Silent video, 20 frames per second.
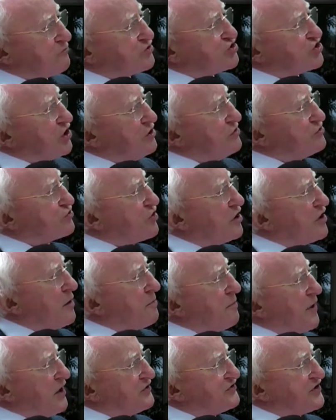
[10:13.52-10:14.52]
from children
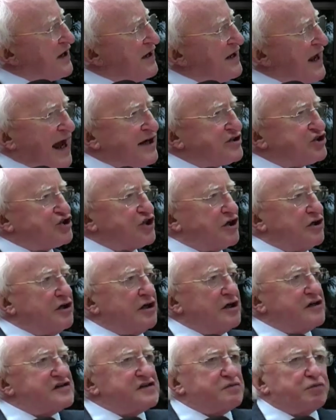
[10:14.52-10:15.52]
about the
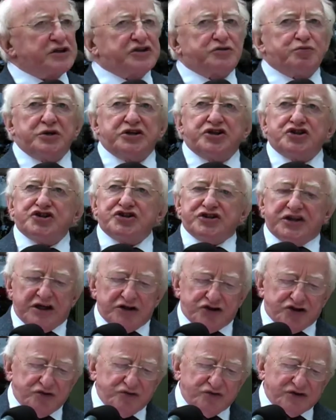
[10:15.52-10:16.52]
naturalness with which
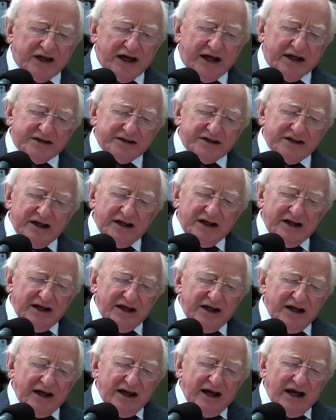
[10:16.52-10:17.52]
they do that.
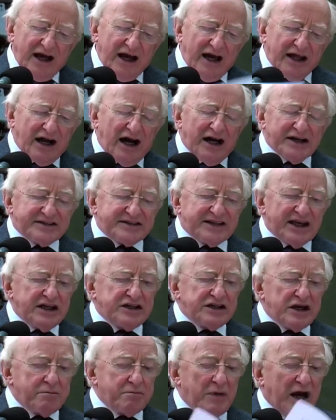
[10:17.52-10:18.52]
And I
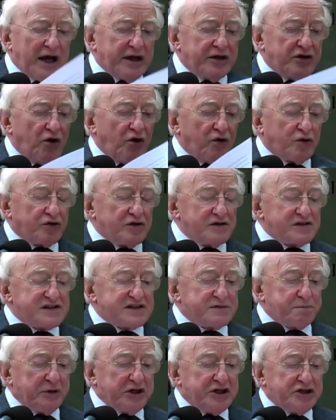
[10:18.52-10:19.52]
said in my inaugural
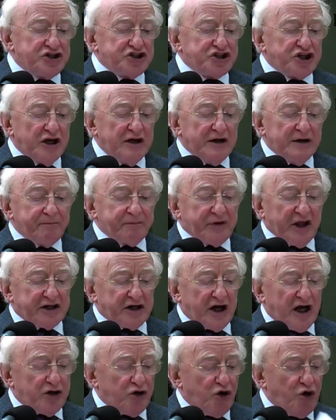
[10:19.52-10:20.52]
speech
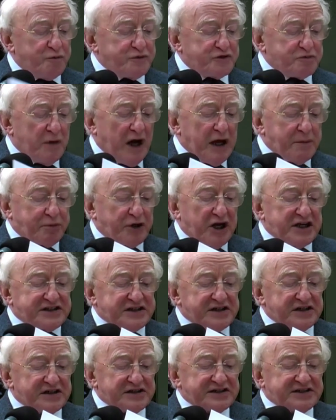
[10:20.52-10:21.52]
that I hoped my
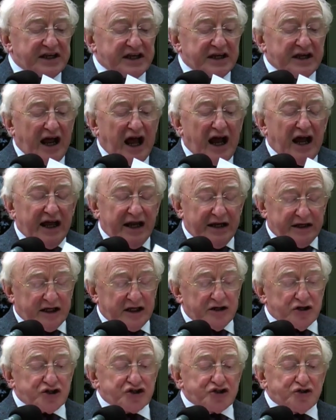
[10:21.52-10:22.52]
presidency, and I
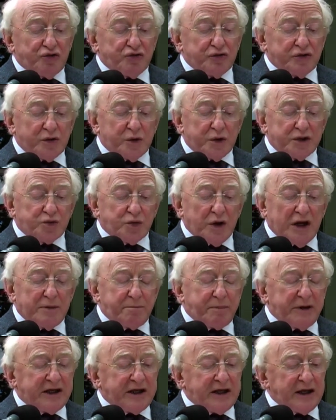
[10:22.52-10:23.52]
can assure you it
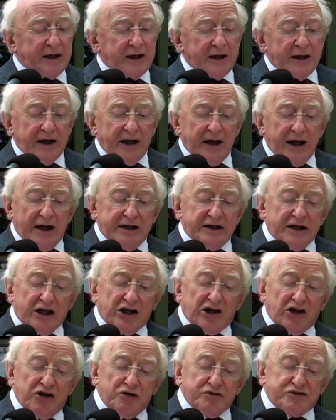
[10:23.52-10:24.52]
will be, an
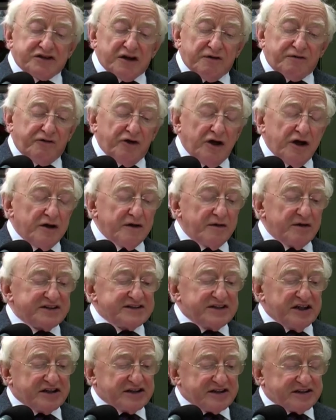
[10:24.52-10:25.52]
inclusive
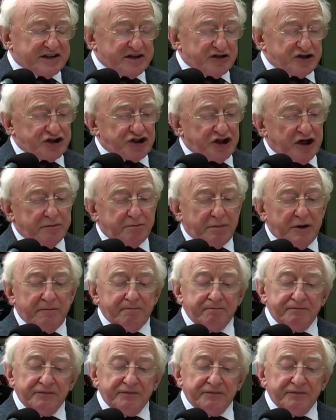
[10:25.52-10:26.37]
citizenship.